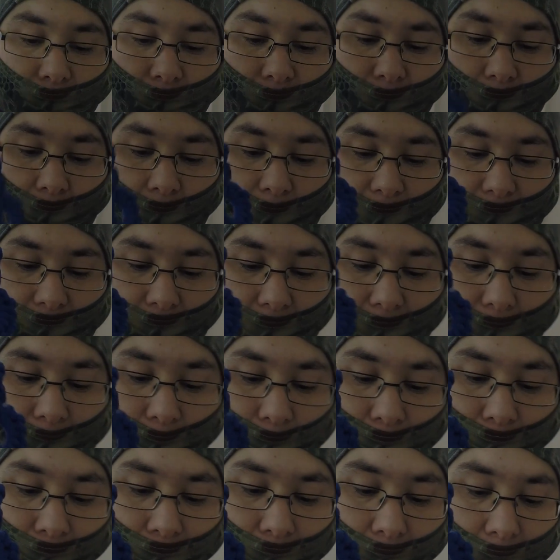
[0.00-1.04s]
for wifey,
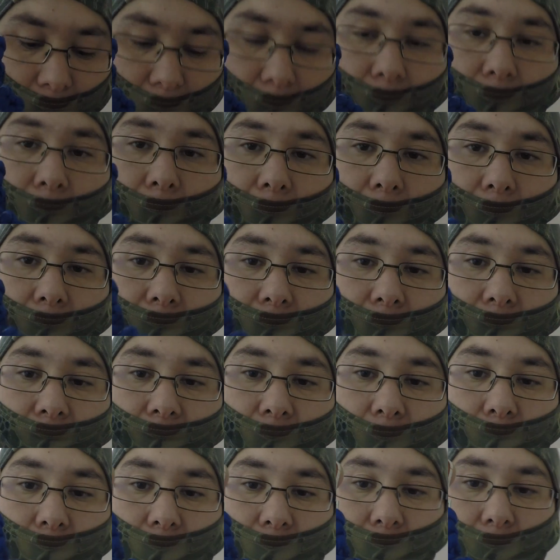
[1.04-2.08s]
key
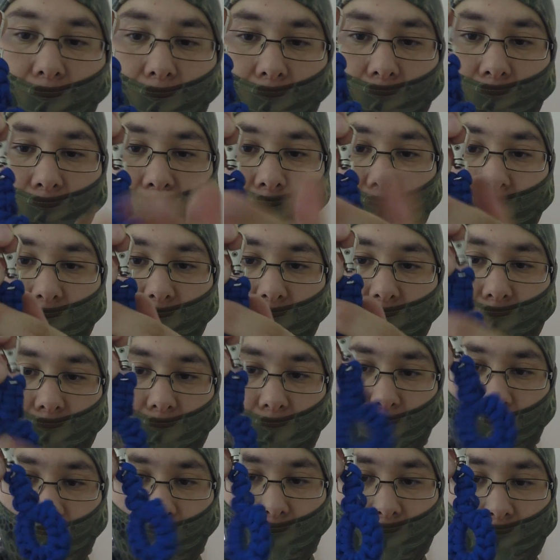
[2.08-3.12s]
fob as well, which is
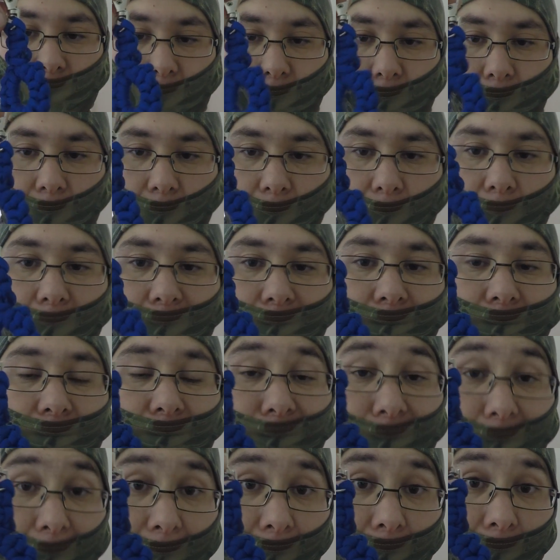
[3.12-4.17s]
a
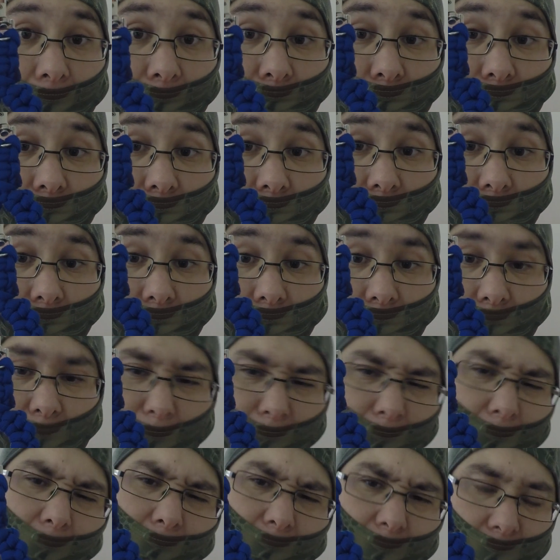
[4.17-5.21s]
flower. I
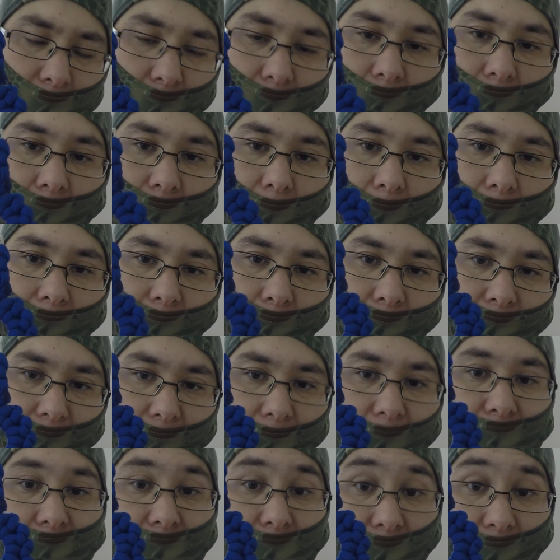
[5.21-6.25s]
know it doesn't look like it, but they
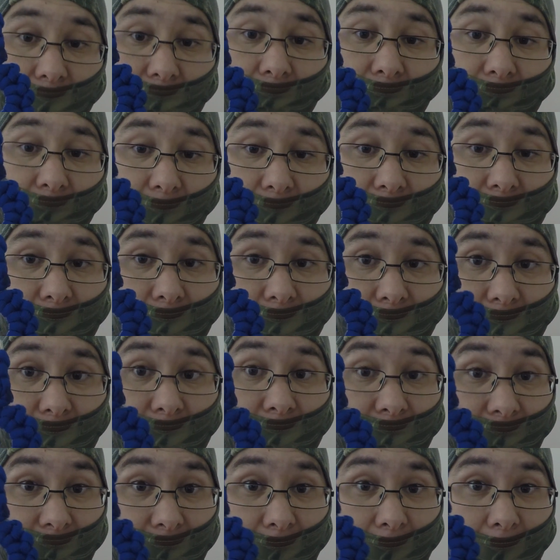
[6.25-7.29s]
actually do refer to this as
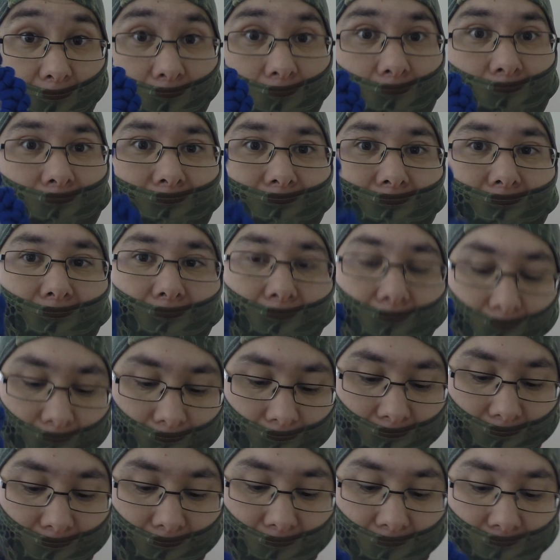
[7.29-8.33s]
a flower
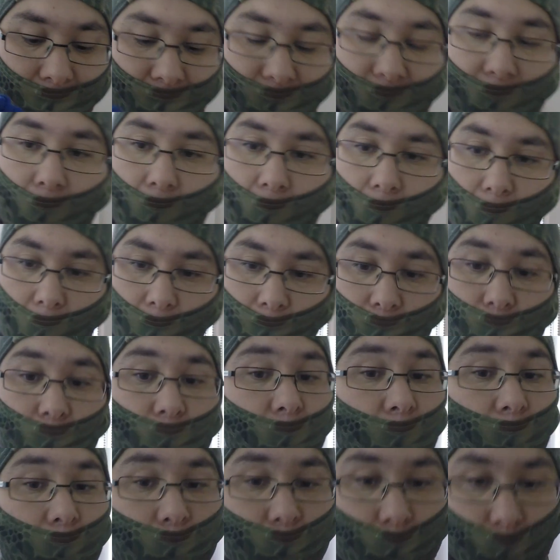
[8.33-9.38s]
for
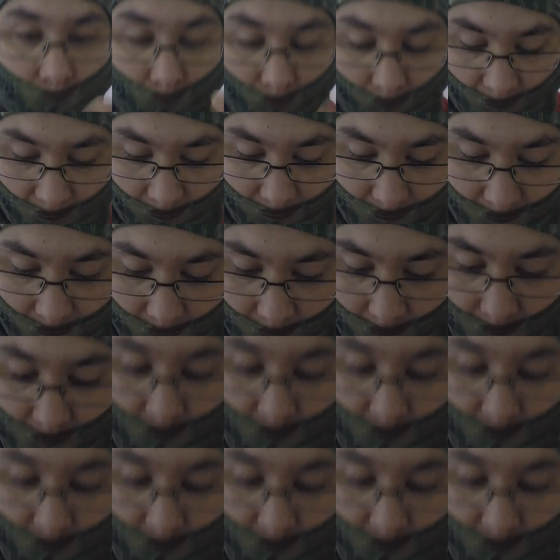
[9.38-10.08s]
her